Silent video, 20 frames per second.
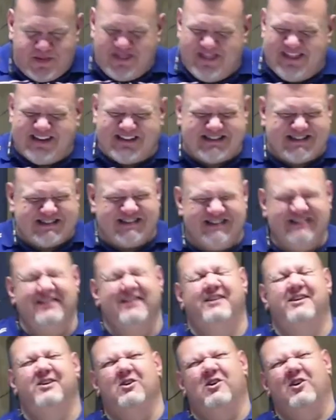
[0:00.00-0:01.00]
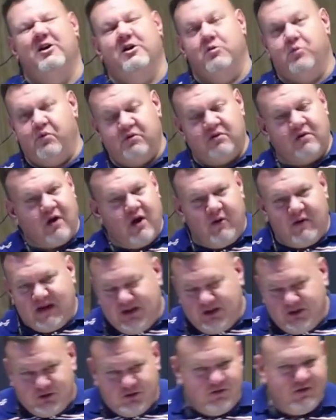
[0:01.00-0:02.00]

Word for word: and that Sunday, it would go into